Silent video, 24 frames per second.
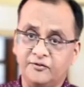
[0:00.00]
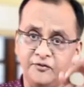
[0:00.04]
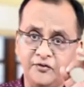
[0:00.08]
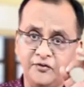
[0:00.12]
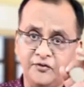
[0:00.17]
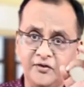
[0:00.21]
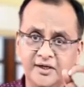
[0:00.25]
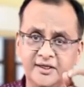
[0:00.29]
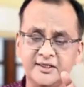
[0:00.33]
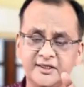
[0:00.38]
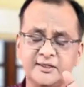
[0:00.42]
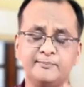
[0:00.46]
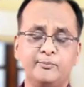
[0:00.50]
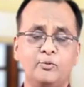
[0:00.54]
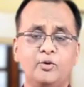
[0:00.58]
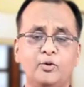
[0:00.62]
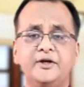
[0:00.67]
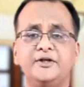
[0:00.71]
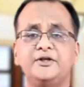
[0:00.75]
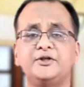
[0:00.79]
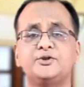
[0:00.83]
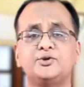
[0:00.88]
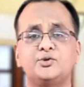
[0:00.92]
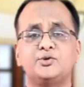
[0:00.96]
first
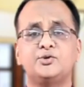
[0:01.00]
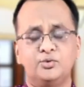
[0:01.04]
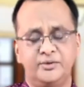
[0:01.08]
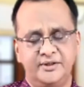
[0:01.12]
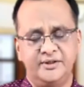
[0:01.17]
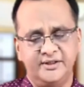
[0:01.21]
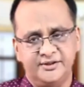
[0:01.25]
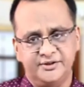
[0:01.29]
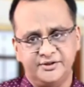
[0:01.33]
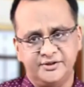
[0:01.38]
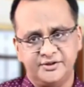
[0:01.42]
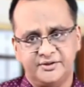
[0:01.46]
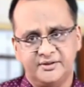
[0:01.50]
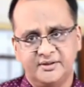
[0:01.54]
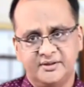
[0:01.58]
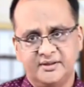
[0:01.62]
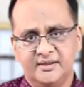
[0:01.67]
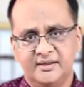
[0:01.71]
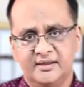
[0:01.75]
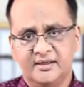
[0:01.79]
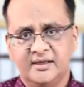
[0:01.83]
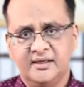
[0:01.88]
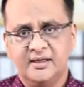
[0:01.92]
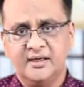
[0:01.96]
point is, students,
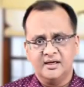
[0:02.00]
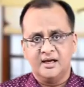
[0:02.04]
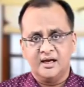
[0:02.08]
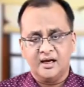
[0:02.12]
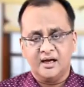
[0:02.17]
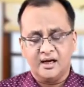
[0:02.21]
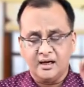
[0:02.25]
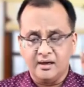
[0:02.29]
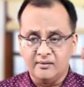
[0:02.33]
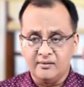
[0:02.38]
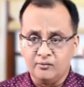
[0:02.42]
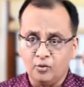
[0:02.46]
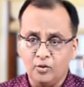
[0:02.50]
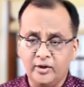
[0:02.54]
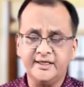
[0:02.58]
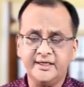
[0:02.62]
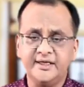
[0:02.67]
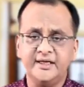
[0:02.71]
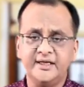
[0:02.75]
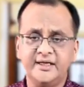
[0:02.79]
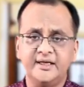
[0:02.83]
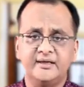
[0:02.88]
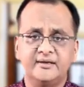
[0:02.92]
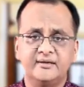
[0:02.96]

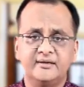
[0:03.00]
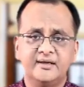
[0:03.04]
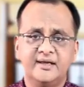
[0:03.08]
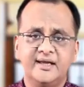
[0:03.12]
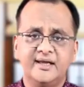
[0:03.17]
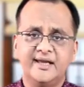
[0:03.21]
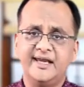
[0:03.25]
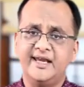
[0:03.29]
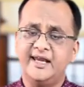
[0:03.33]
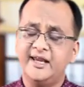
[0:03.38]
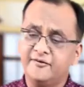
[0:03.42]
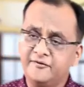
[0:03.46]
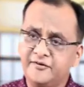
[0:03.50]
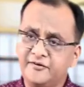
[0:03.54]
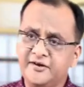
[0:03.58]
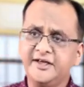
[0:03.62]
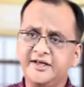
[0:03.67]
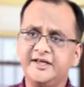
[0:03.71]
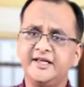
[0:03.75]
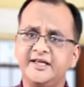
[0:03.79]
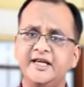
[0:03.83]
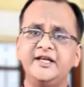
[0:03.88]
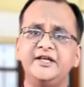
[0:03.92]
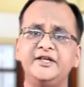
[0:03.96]
avoiding
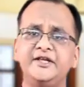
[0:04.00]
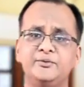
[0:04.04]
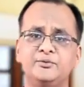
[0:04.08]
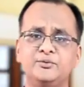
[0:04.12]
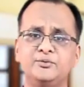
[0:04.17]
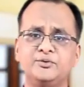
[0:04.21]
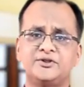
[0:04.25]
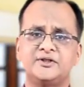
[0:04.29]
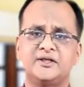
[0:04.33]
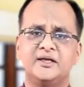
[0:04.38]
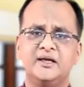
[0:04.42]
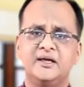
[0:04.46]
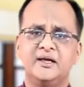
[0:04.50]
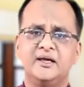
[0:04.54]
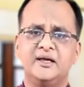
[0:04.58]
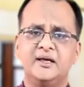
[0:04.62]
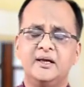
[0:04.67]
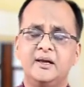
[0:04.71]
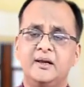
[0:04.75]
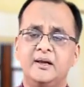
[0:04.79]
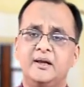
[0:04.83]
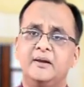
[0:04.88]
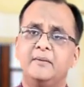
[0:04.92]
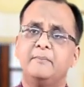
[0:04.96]
everyday news,
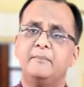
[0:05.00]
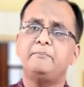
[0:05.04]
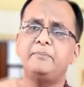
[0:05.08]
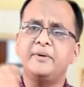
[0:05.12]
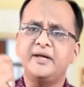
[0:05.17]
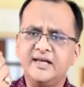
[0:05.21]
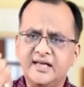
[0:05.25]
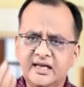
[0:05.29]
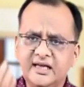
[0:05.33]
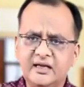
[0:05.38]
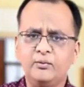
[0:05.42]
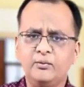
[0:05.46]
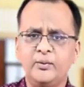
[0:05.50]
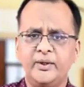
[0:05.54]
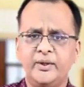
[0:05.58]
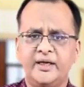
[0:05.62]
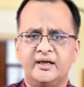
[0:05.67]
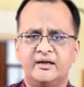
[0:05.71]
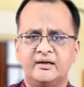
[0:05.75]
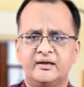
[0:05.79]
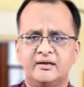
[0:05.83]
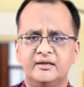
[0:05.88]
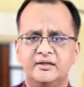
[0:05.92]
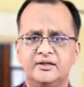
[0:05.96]

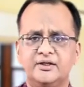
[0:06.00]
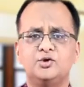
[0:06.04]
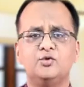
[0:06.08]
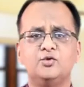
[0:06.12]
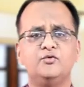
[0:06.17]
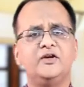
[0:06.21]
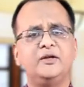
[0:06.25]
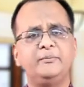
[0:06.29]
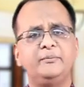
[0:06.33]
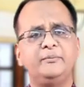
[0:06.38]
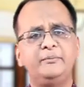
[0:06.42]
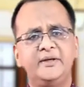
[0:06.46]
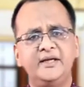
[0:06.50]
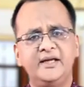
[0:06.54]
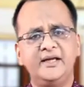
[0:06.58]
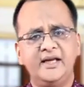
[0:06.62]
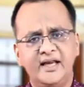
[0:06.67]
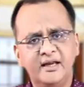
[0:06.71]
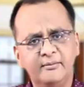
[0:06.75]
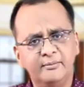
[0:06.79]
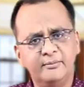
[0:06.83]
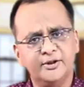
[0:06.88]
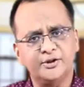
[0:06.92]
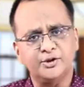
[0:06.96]
believing you will be
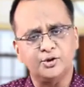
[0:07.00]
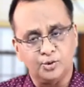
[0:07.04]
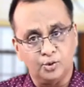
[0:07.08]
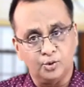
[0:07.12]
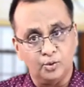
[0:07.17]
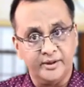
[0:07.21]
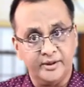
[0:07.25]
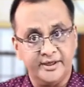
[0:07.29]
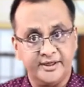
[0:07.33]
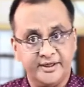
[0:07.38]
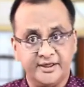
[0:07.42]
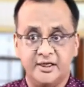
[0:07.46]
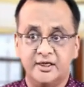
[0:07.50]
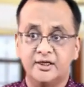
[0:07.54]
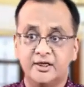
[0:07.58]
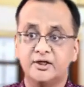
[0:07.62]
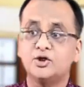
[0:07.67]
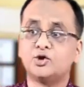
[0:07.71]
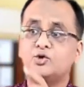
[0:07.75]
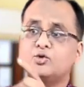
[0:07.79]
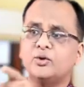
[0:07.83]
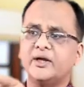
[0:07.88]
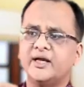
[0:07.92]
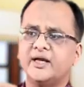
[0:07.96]
able to do it
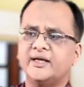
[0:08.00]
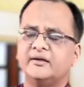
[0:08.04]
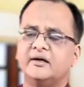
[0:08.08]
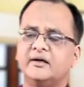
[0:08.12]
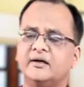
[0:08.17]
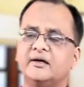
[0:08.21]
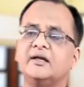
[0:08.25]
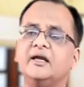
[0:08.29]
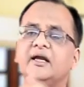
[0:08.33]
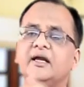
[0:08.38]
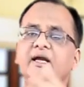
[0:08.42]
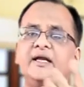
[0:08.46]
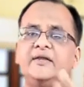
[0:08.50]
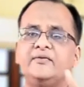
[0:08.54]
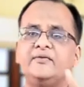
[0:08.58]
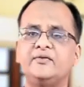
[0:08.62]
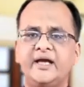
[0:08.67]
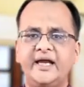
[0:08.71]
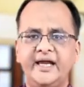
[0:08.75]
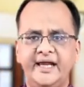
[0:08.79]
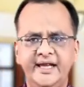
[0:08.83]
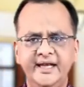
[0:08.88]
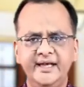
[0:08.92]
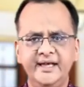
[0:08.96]
together in
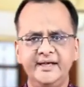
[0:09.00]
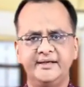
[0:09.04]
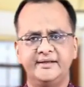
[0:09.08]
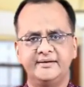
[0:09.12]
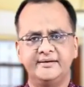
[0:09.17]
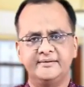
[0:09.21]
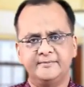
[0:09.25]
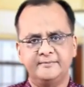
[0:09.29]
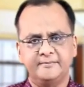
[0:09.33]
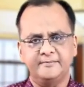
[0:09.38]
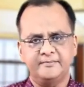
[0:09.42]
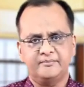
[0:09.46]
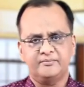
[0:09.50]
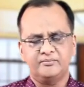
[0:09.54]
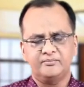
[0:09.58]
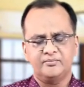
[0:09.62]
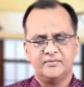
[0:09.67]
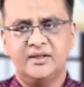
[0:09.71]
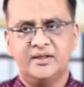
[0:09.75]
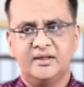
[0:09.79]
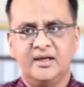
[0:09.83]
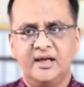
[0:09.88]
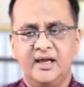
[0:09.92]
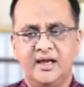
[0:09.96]
the end.
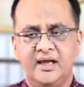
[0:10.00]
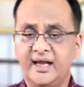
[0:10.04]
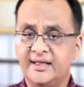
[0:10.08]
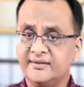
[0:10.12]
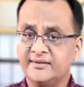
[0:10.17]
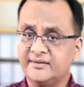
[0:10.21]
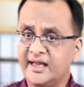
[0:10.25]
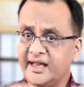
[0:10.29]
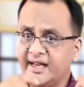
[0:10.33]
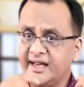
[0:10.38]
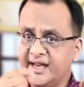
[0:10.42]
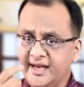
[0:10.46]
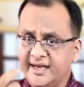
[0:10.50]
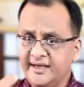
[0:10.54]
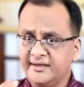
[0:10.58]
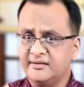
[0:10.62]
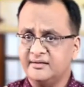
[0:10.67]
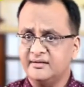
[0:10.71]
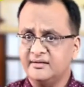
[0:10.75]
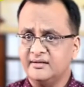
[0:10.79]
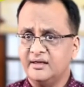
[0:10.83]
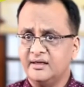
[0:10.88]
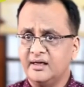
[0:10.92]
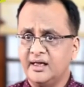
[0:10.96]
And the
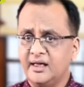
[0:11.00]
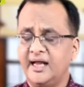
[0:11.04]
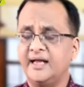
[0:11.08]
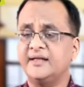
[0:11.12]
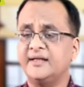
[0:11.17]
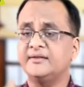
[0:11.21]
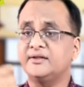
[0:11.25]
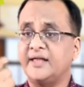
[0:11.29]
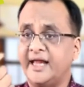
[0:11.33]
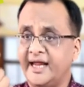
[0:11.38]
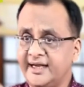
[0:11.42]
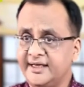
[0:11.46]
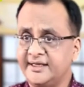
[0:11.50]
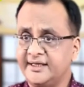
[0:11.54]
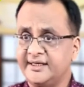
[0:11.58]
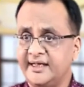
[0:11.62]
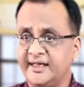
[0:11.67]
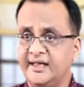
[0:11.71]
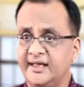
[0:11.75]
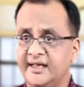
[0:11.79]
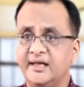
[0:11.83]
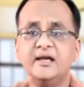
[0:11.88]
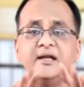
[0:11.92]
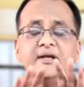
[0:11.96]
end and that
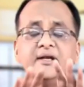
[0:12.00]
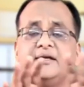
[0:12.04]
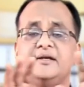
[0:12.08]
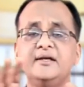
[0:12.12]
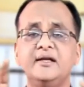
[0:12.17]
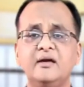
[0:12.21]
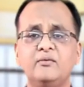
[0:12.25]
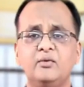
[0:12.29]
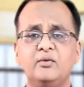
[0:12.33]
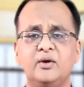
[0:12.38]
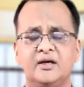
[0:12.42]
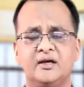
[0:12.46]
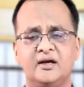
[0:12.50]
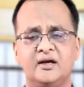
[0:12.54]
day never